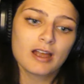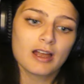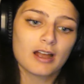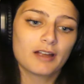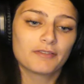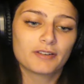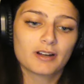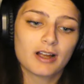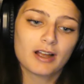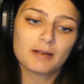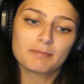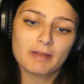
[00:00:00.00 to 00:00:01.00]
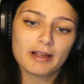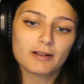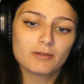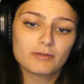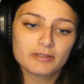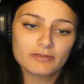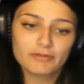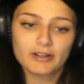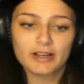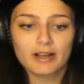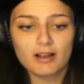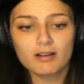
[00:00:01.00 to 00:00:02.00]
I forgot Michael was
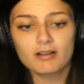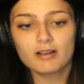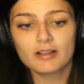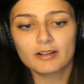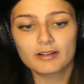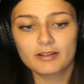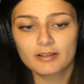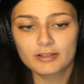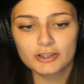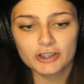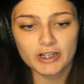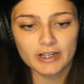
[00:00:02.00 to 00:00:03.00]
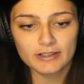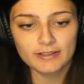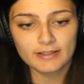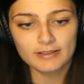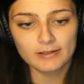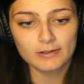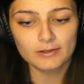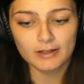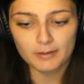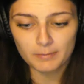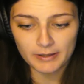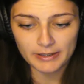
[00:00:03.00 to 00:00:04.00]
freaking gone. Shit. So
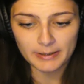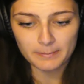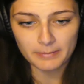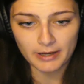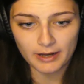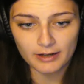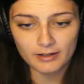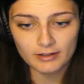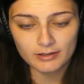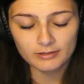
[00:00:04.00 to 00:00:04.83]
they're bringing him back.